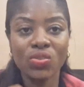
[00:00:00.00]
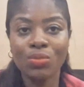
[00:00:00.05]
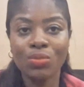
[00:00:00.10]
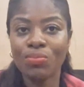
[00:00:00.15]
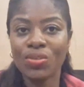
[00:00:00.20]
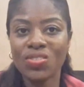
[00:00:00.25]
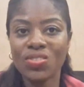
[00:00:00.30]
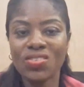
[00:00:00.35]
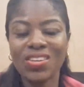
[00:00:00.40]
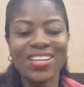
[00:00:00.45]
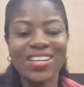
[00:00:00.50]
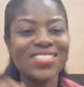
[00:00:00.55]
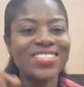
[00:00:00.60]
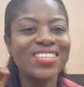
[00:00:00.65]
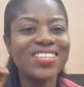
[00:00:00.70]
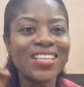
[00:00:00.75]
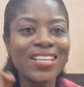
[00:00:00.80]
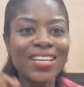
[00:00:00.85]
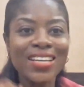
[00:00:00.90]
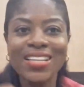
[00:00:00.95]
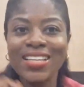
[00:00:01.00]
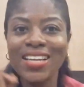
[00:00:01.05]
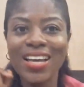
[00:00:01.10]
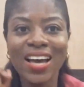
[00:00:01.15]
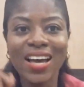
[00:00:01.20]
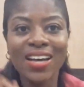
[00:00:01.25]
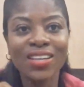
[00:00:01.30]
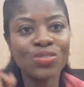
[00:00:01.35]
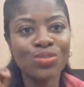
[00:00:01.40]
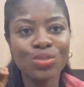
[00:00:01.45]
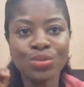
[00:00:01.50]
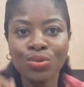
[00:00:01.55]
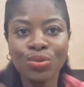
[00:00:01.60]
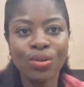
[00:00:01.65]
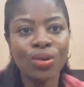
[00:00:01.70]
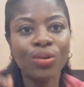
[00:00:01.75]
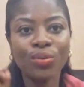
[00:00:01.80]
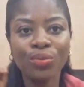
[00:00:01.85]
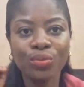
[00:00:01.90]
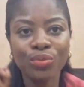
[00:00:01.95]
superstars, it has
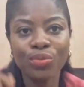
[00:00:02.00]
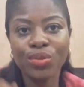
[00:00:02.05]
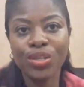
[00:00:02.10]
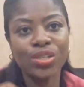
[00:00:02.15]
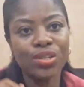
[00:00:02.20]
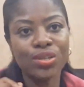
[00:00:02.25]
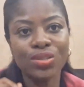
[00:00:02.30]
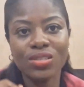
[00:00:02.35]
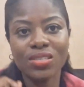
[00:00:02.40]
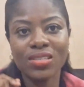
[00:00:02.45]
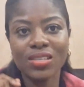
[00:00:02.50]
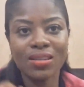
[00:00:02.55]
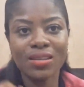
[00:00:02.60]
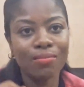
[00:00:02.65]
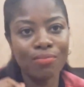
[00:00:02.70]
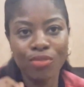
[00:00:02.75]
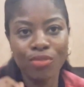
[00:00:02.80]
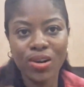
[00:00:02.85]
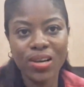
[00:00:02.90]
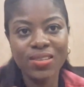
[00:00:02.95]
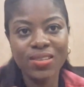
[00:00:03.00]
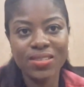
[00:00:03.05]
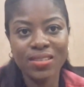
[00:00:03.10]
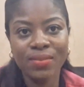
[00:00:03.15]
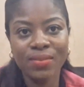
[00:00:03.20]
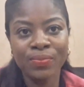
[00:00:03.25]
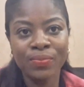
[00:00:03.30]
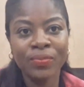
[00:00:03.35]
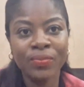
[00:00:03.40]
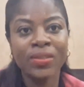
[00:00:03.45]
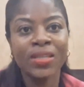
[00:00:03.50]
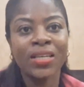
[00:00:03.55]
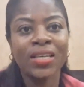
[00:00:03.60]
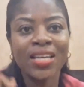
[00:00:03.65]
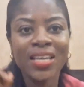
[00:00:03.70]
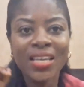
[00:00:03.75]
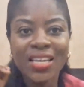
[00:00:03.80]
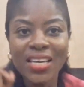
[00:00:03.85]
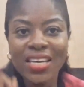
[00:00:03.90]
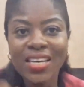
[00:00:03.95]
not reduced in price.
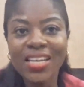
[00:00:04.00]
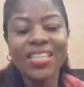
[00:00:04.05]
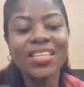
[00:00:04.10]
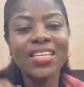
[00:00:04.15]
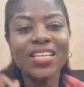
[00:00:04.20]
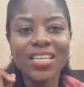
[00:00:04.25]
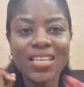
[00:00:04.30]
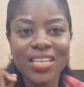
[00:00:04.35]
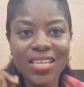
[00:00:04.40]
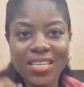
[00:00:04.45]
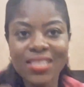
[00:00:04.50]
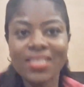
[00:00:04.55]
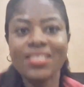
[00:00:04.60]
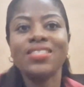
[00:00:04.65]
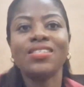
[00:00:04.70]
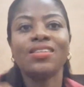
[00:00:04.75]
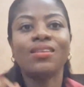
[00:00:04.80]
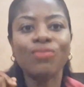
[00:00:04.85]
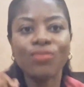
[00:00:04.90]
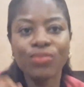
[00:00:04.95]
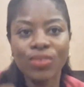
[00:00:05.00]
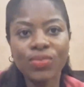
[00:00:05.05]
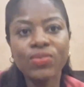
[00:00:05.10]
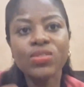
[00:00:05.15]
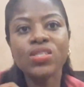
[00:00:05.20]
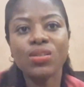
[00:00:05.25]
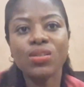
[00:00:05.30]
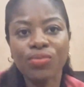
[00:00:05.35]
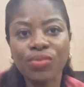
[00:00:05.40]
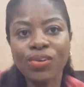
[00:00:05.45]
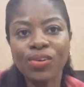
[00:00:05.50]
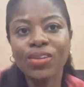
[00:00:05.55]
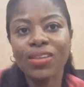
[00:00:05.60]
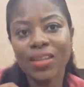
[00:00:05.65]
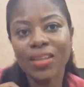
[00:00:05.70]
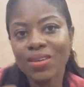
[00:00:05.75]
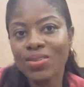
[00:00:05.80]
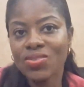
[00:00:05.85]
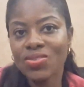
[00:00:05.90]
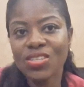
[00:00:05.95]
It is
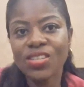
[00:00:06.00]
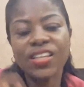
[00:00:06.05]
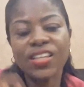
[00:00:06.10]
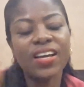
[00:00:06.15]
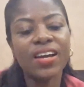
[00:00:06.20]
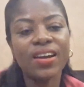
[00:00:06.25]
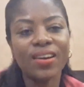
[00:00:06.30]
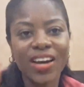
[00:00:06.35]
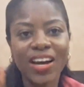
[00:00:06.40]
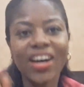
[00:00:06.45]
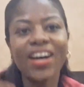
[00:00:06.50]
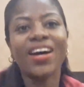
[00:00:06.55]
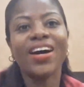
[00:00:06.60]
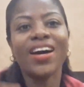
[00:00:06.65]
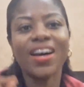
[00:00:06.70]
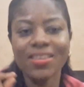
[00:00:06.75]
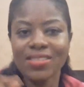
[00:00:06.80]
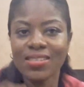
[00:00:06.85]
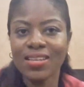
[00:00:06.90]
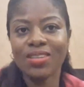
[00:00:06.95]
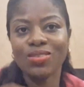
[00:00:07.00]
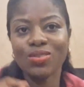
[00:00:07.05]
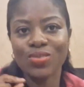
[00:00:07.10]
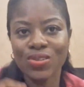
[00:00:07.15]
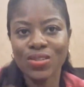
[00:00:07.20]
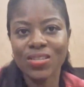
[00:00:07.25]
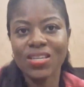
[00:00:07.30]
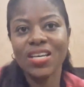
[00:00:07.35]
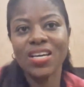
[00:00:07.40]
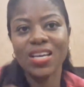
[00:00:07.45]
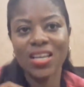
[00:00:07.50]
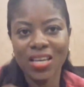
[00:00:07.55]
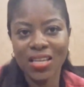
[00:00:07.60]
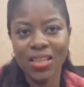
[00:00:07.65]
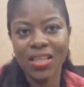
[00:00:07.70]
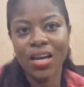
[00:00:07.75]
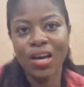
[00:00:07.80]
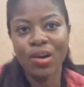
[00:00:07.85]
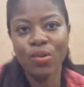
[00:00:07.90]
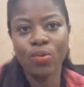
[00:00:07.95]
54,000 naira as at today
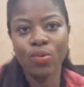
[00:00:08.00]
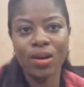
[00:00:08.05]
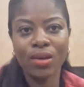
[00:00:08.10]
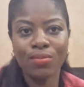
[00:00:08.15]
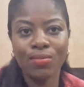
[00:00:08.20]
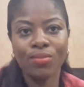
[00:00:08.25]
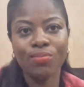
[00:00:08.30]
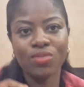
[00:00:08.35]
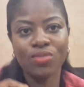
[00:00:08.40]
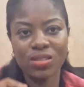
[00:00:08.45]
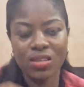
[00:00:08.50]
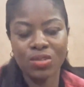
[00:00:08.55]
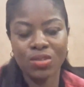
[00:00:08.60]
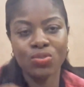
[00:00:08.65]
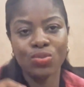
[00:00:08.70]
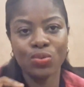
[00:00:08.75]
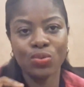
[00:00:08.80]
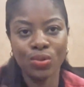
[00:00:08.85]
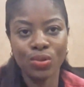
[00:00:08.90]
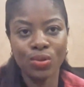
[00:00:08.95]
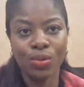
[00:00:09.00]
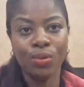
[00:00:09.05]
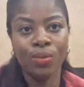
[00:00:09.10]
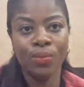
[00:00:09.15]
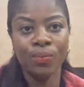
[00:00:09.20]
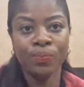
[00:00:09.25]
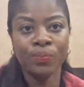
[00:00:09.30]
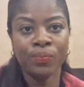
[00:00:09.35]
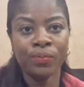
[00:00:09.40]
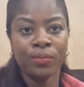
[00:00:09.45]
in Akwa Ibom State, Uyo.